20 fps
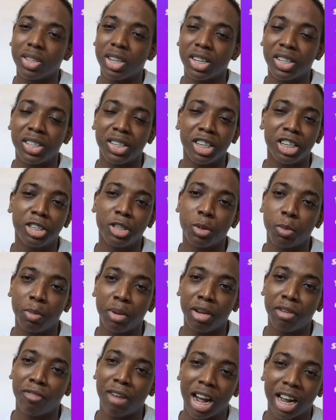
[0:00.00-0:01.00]
This needs to
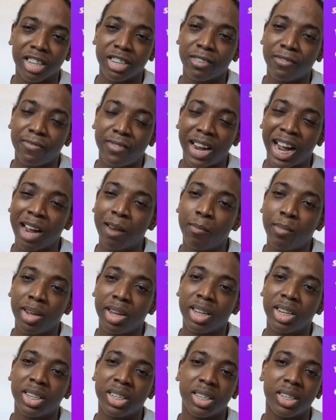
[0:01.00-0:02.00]
be rectified,
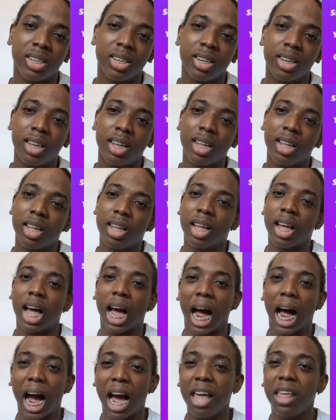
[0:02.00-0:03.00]
because
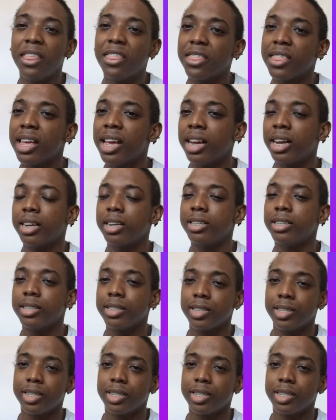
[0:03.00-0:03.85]
I think